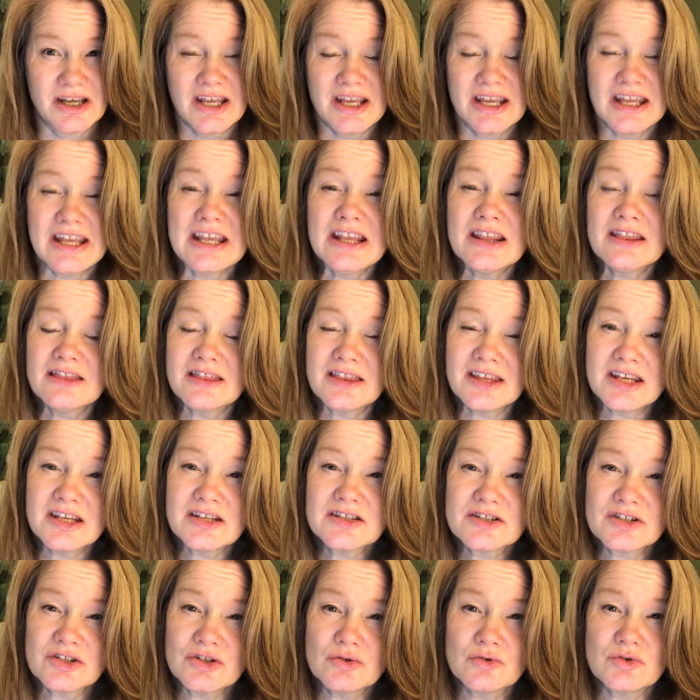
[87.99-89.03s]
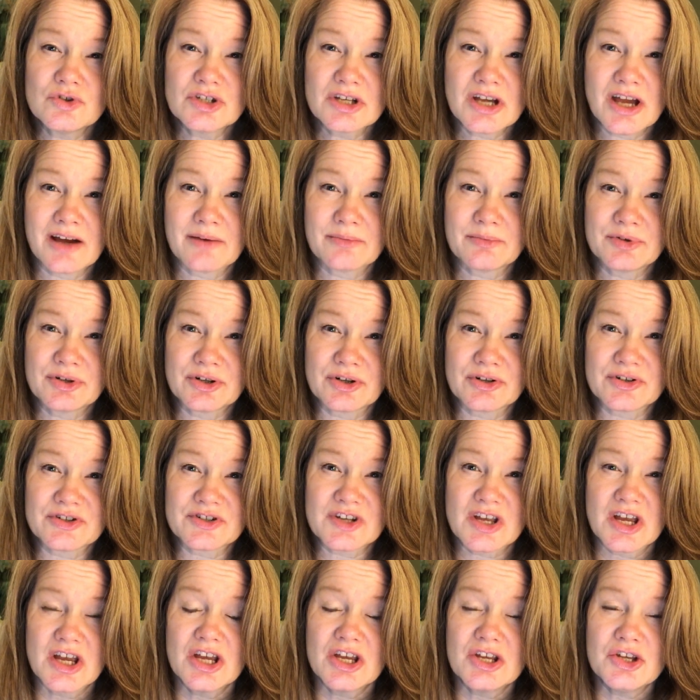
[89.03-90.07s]
In these two chapters,
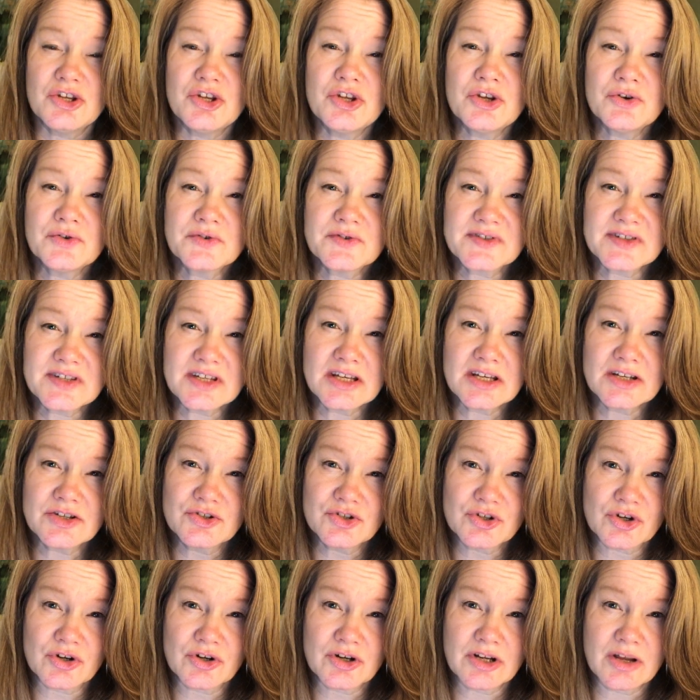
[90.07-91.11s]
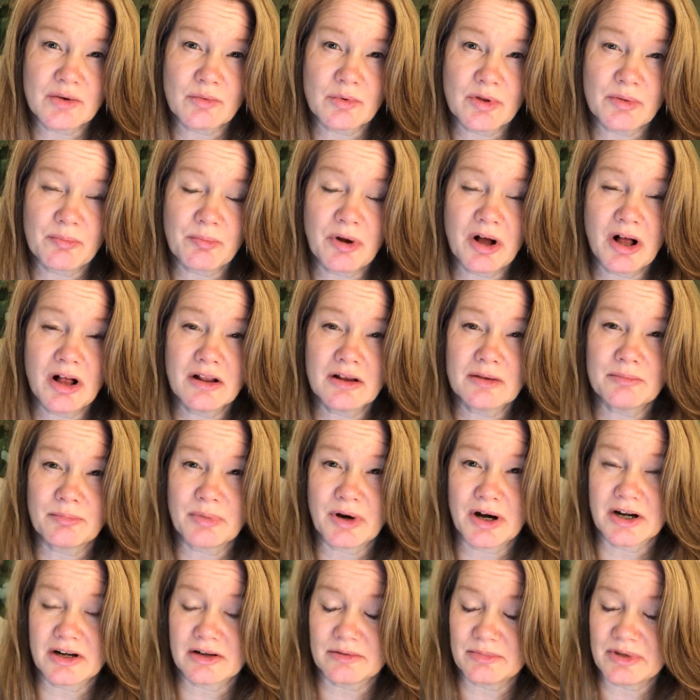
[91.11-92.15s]
you see a journey with Paul and
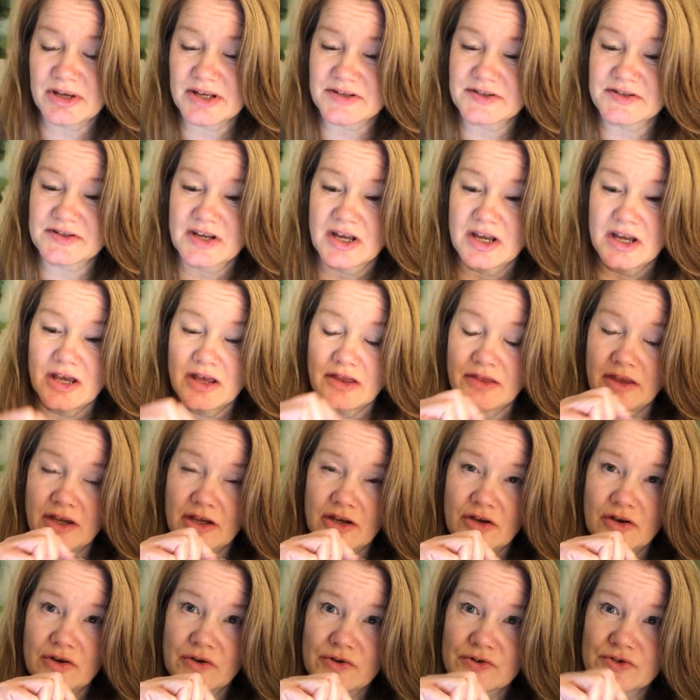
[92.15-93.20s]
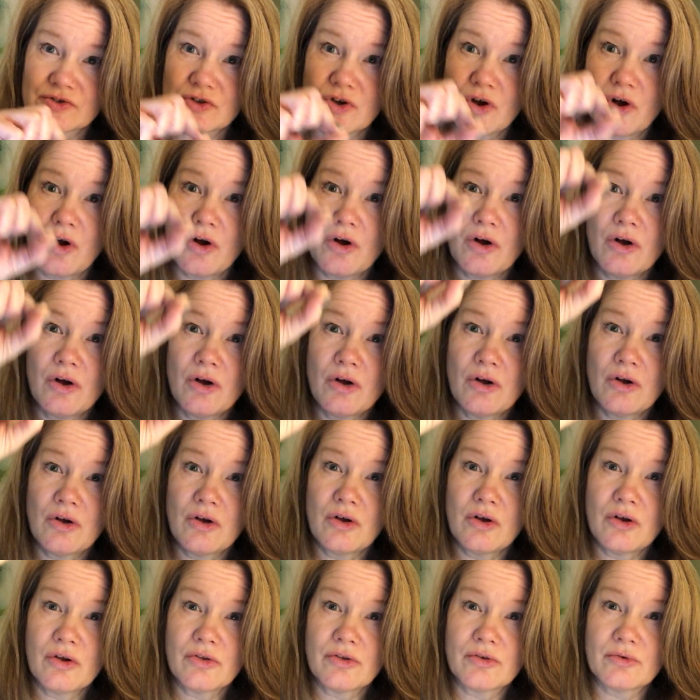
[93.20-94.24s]
Barnabas that goes
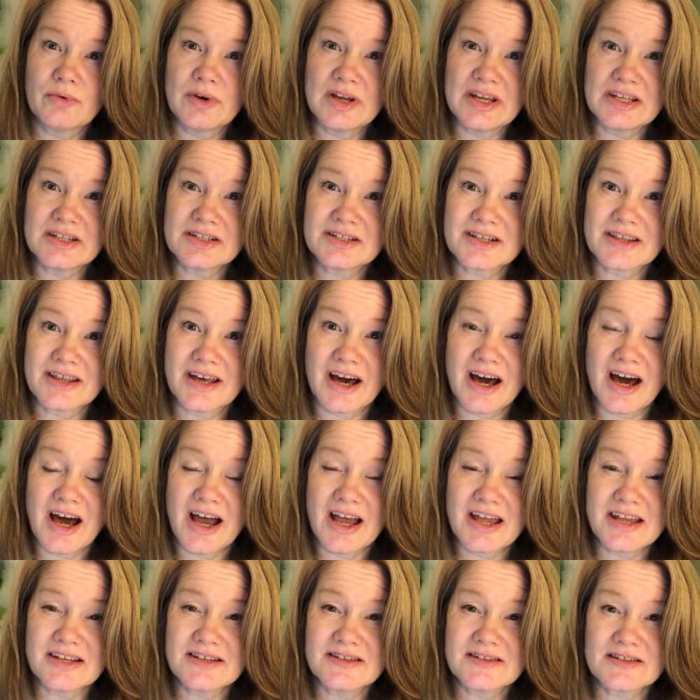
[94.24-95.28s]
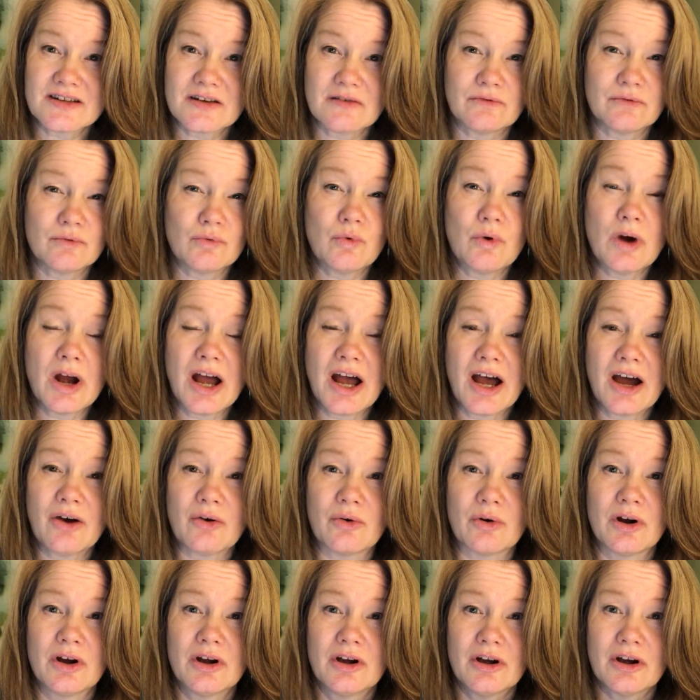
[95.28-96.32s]
all the way to the heights of, wow,